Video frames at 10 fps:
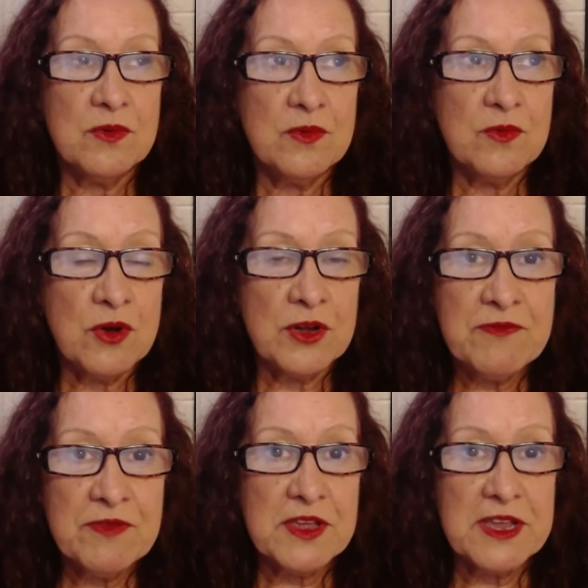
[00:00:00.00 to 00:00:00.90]

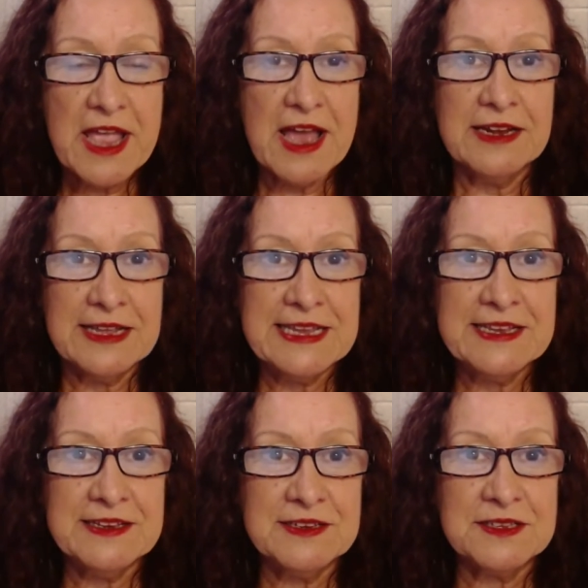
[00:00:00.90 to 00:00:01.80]
whatever the colour
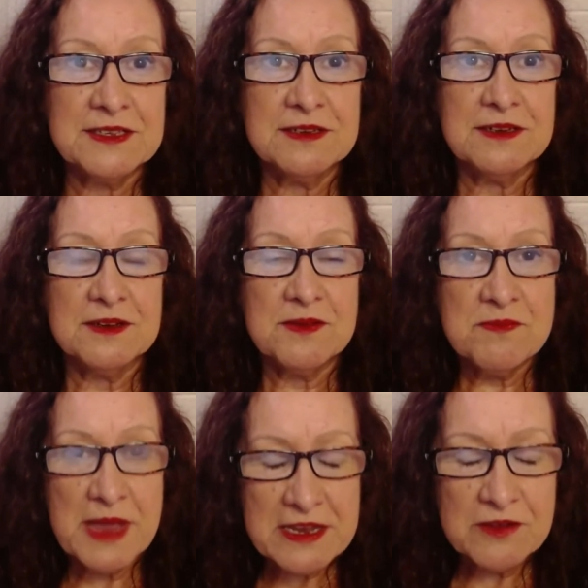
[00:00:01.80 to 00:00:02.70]
is,
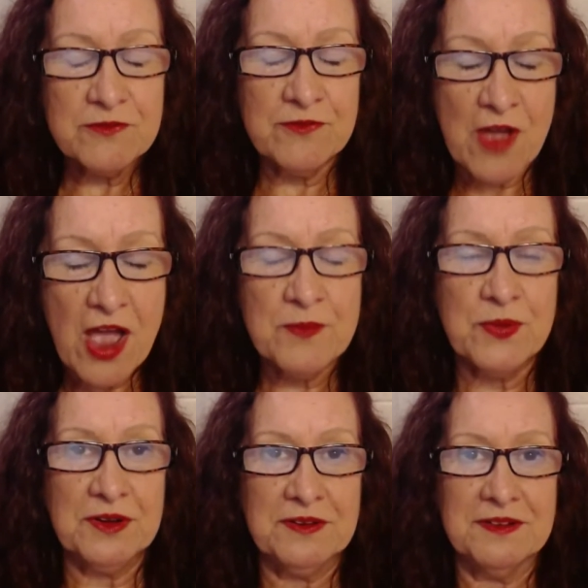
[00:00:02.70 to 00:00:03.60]
make it
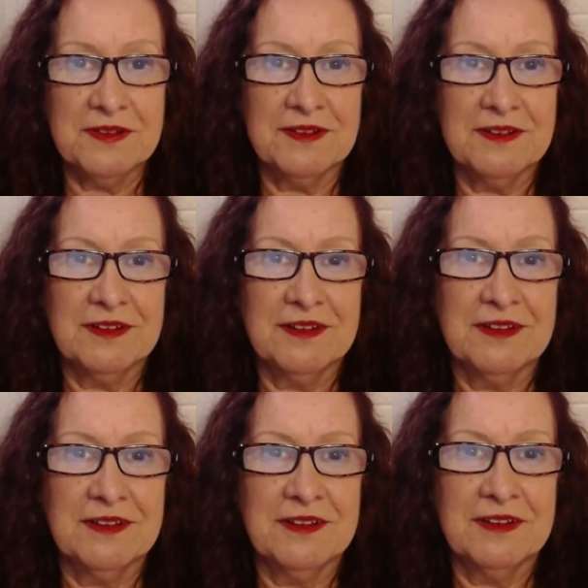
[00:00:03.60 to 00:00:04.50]
vibrant.
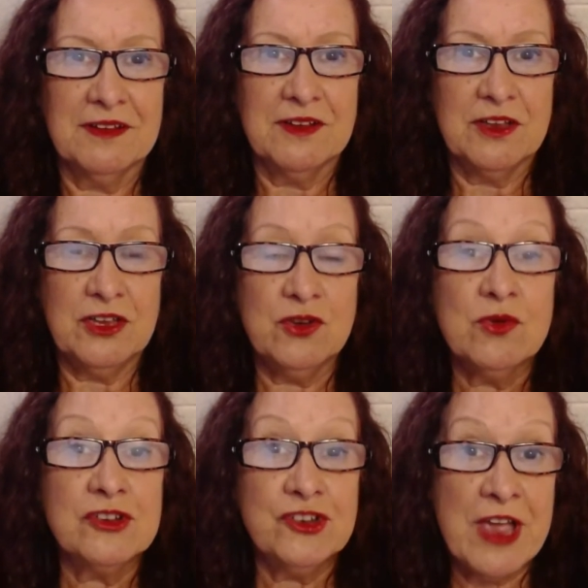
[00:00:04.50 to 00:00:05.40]
Your
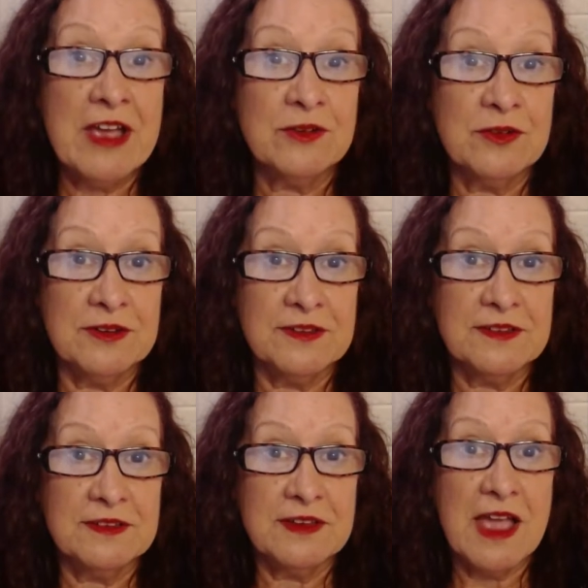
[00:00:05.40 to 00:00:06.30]

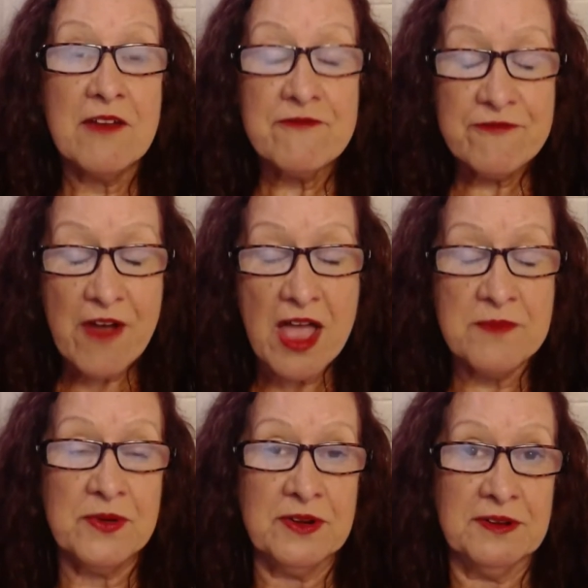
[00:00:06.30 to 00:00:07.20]
chakras are
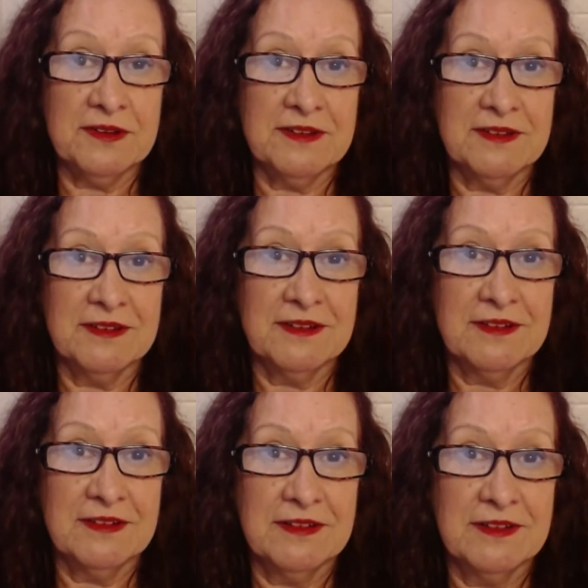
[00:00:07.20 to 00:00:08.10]
vibrant.
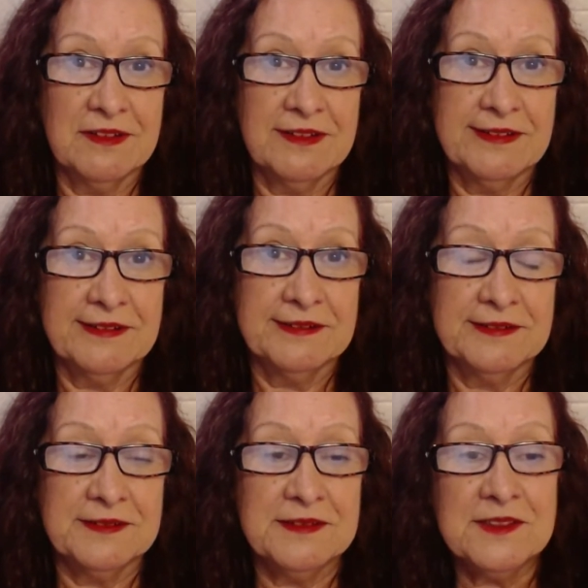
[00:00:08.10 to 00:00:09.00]

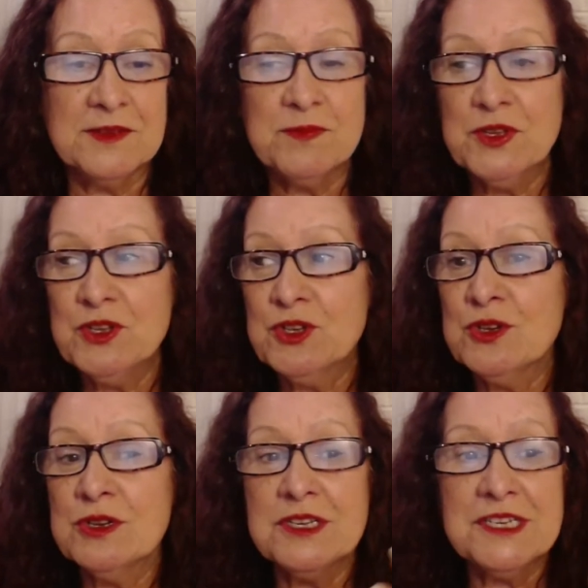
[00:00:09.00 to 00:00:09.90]
The
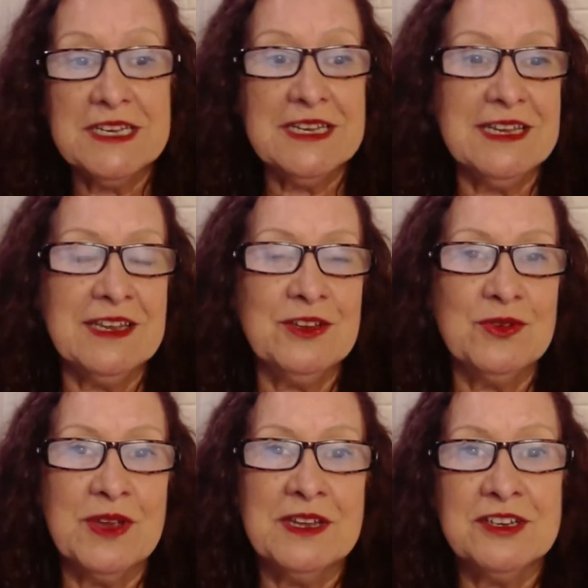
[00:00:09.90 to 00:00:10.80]
beauty in your
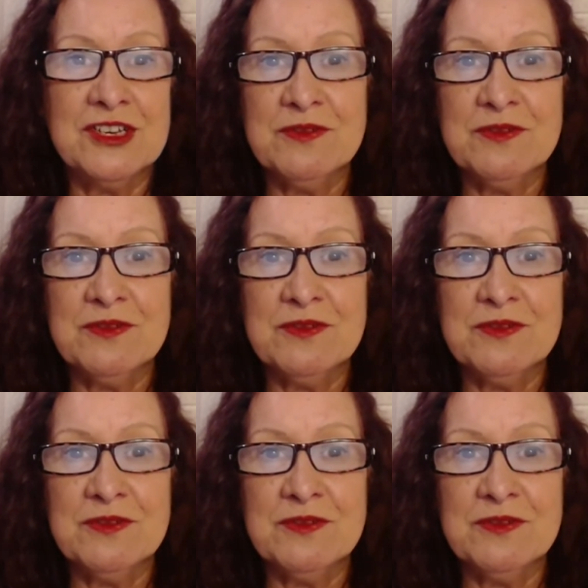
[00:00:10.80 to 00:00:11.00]
energy